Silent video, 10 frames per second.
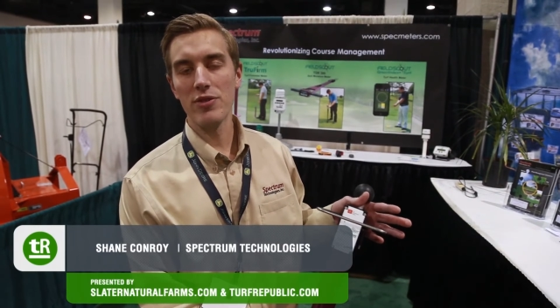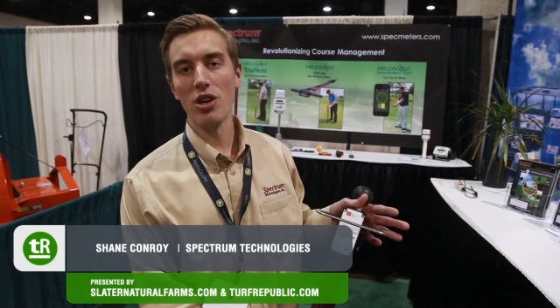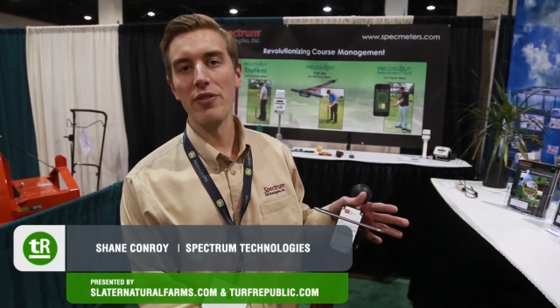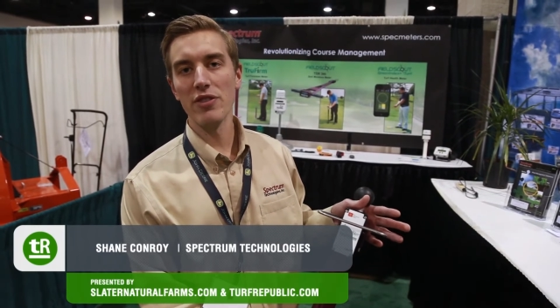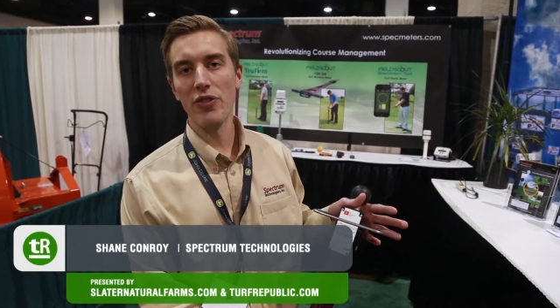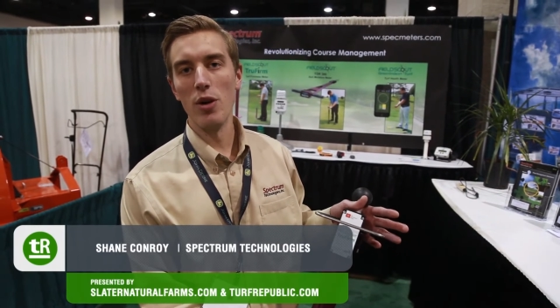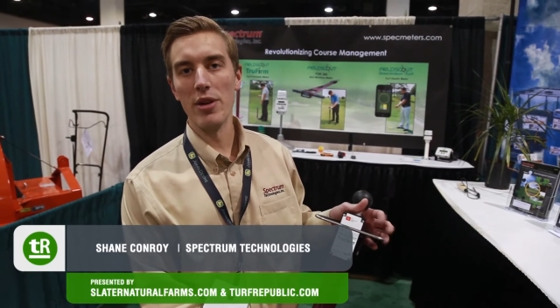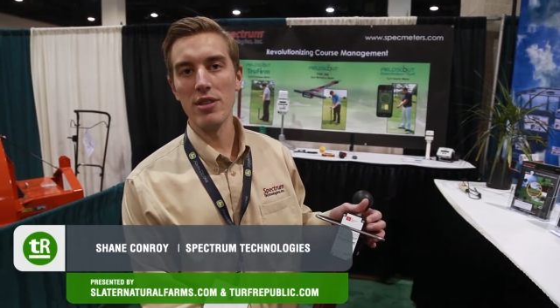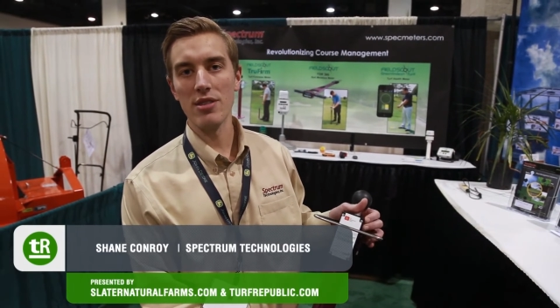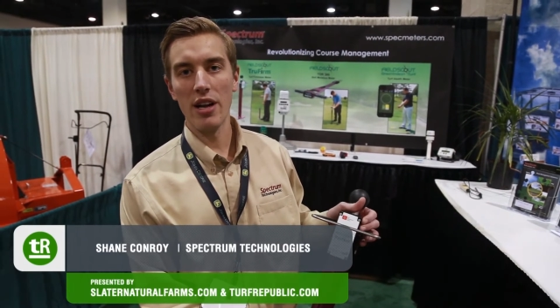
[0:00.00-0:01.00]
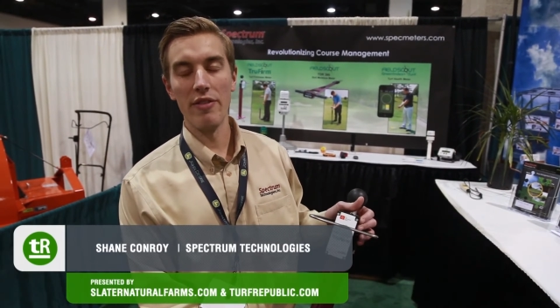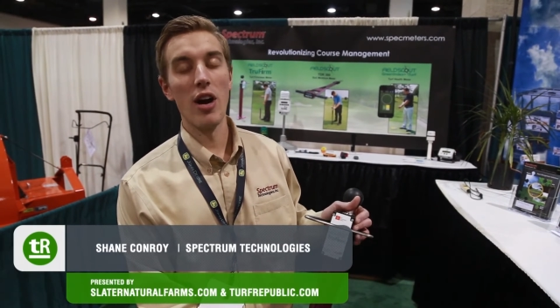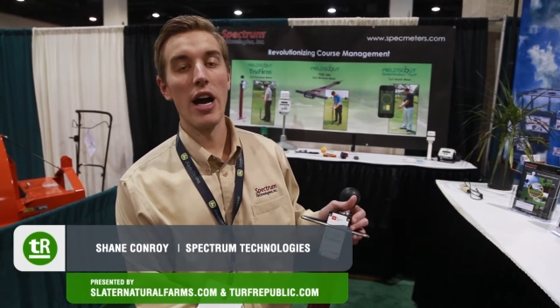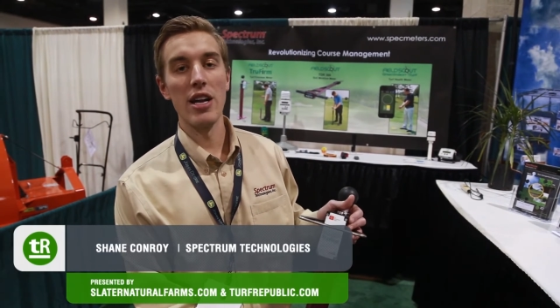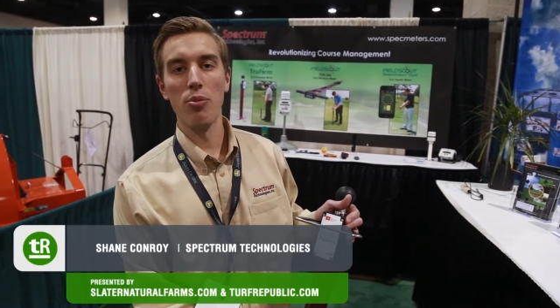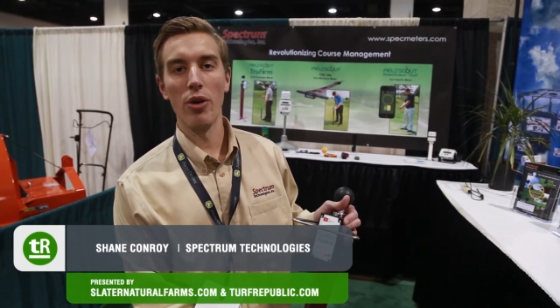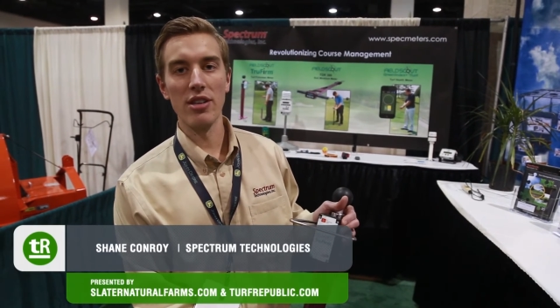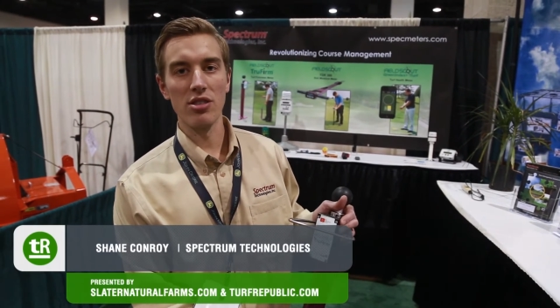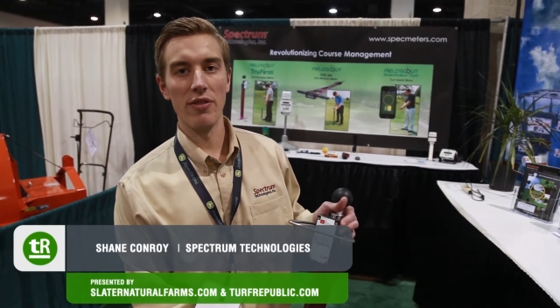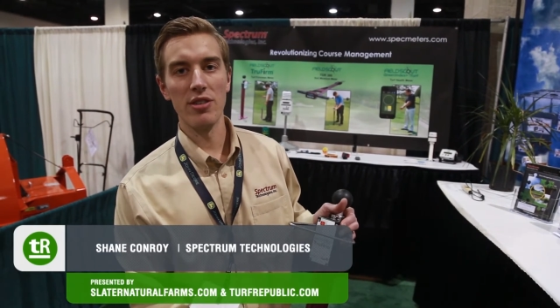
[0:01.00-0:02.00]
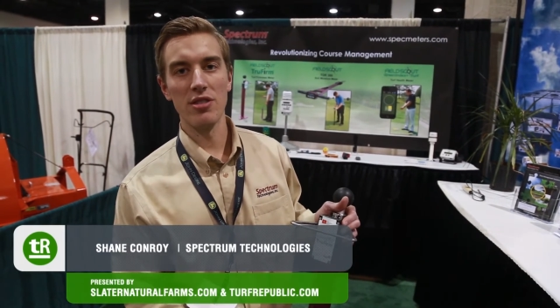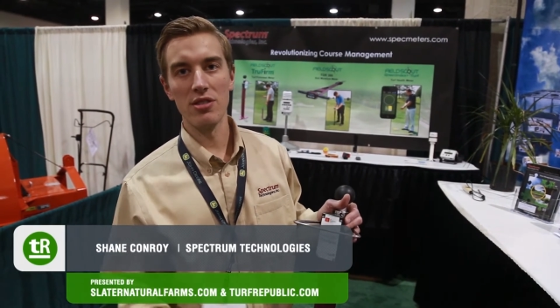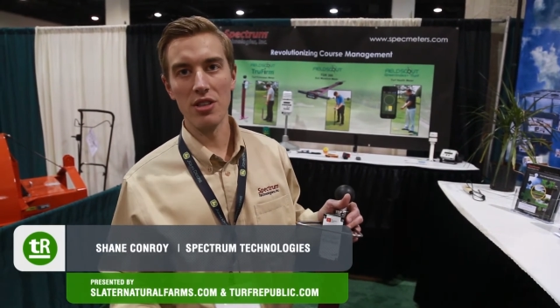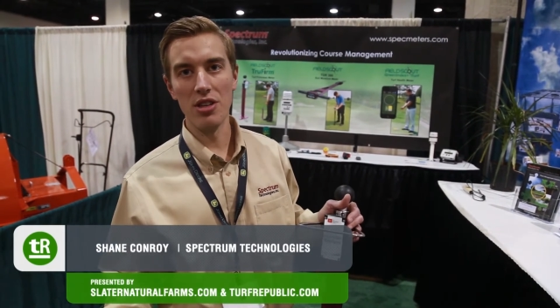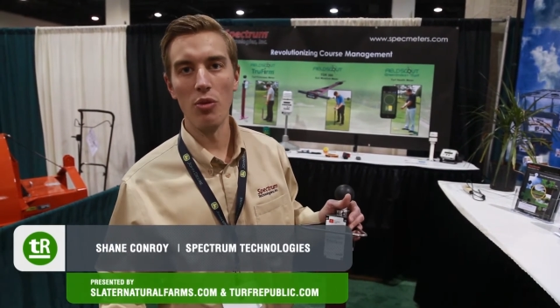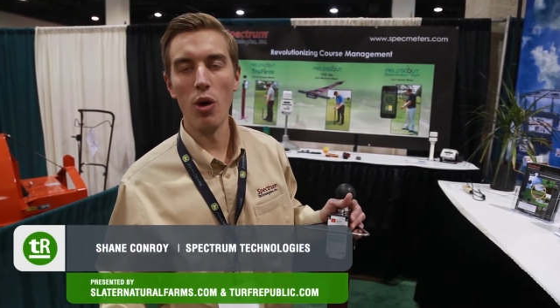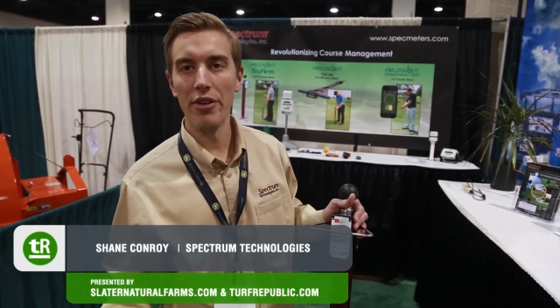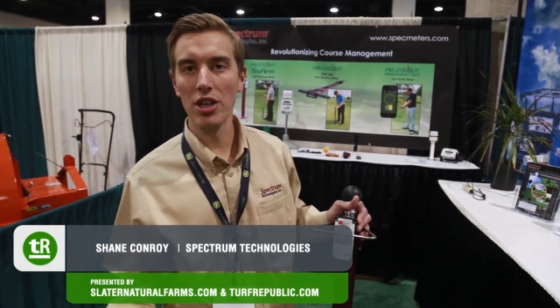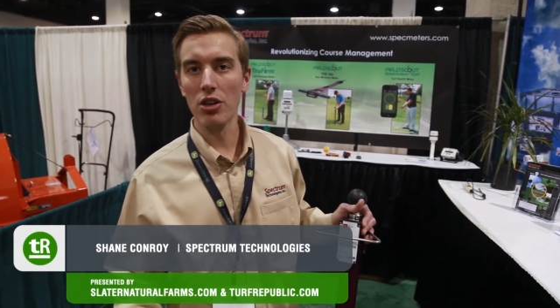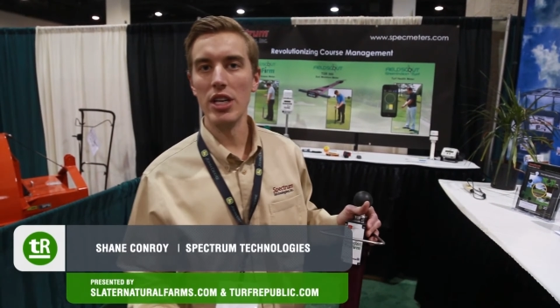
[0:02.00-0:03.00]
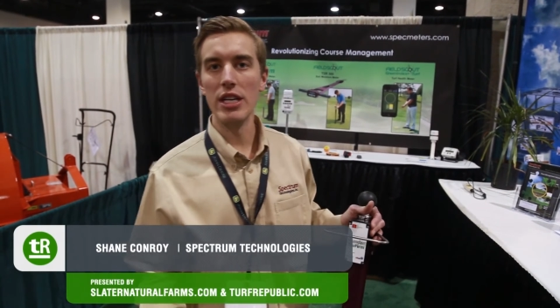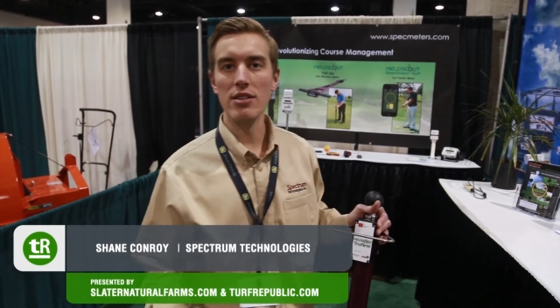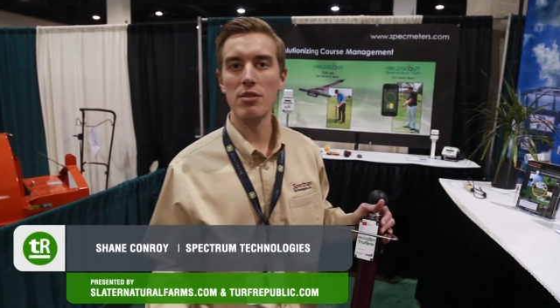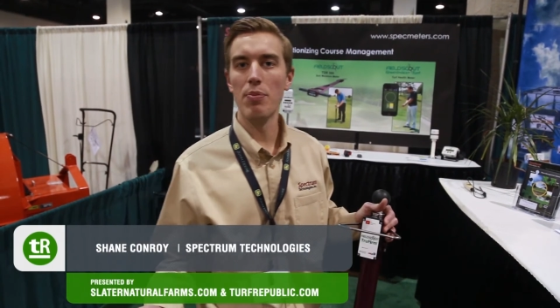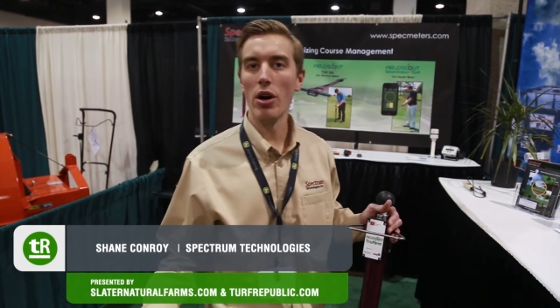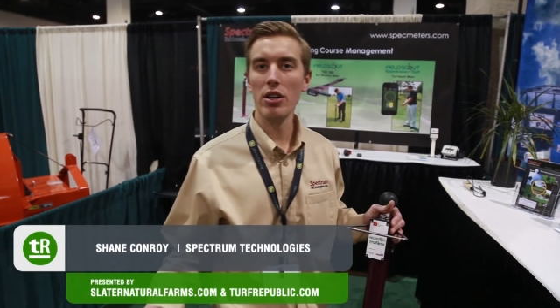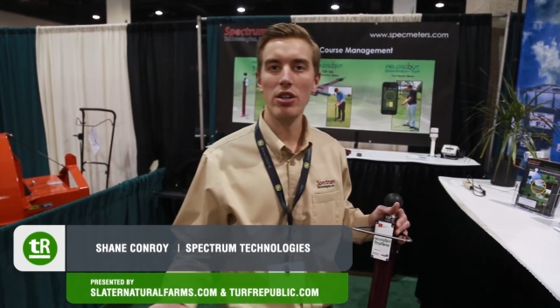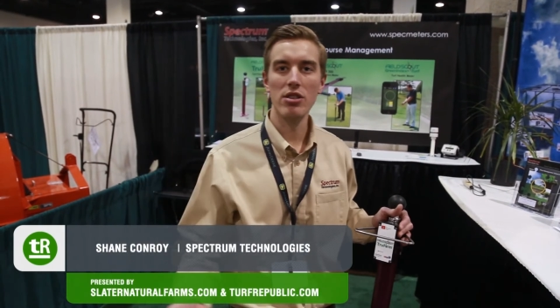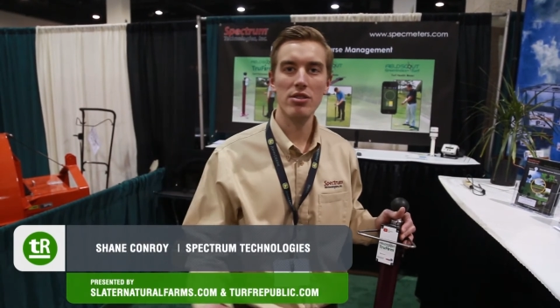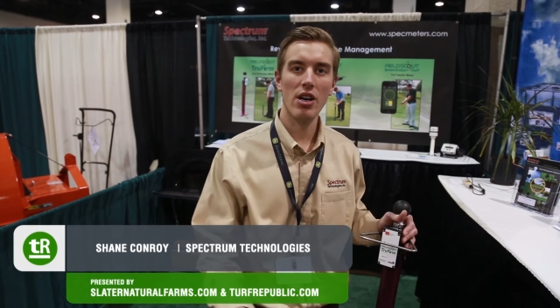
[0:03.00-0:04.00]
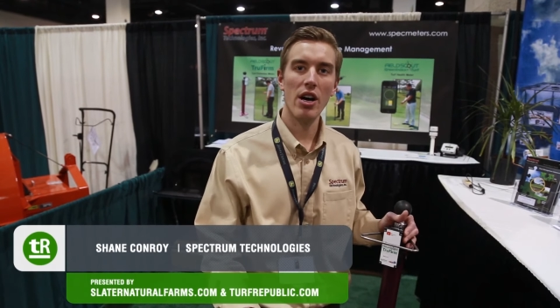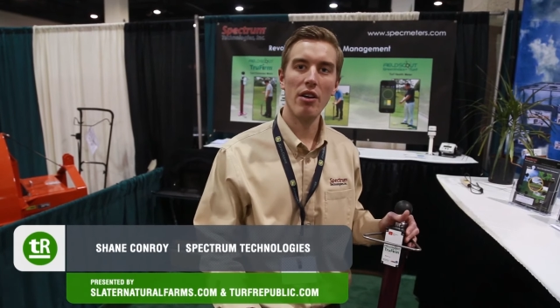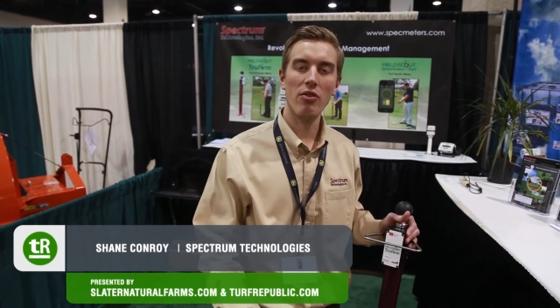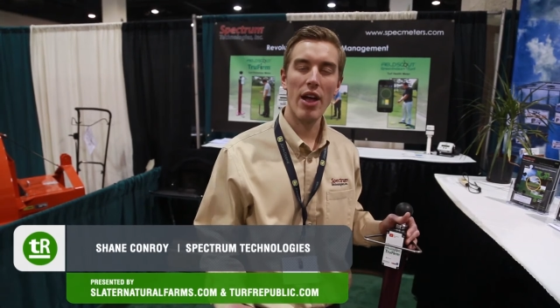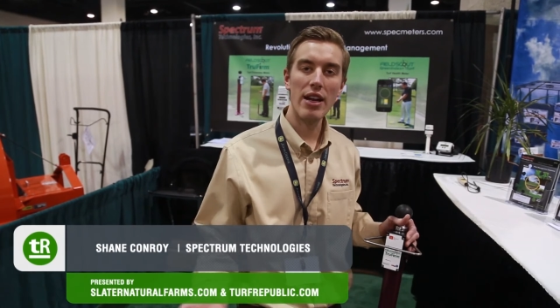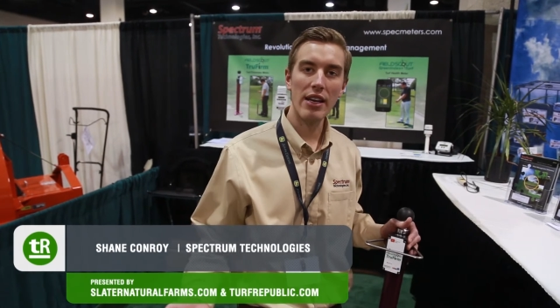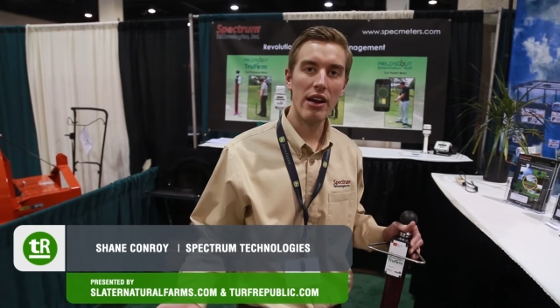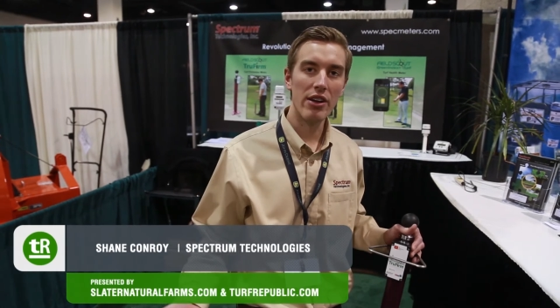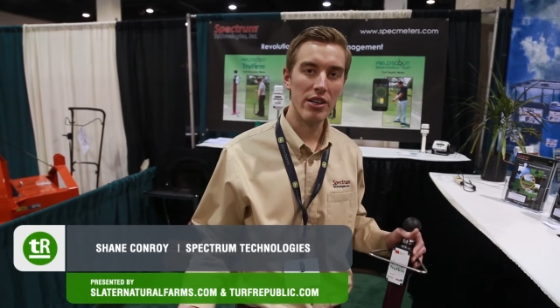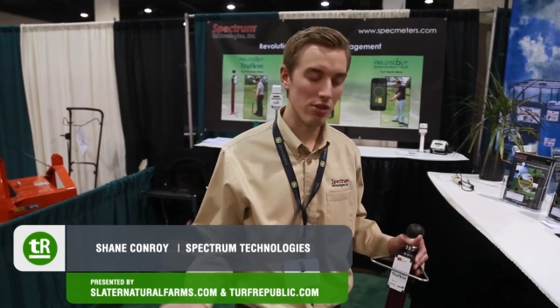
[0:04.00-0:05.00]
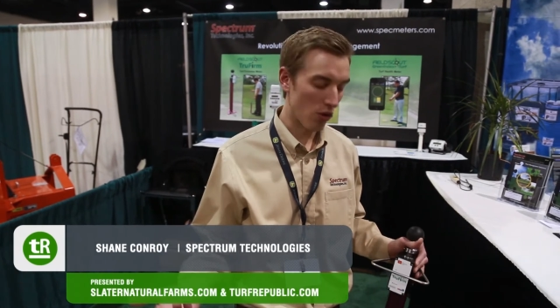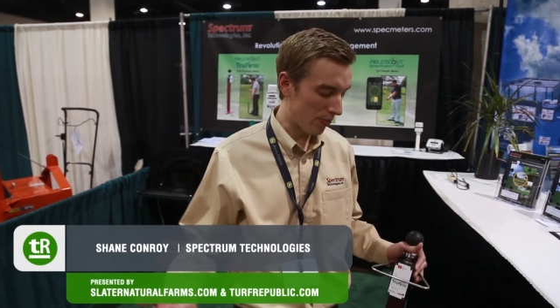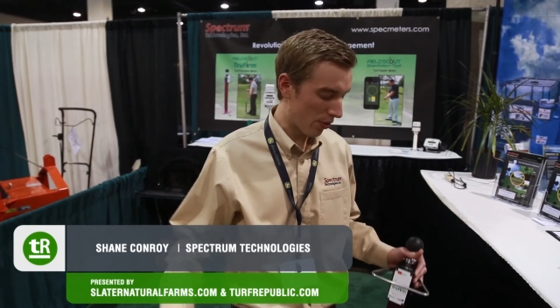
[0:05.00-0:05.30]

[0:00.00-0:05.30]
surface firmness on a variety of playing surfaces, either whether greens, bunkers, landing areas, or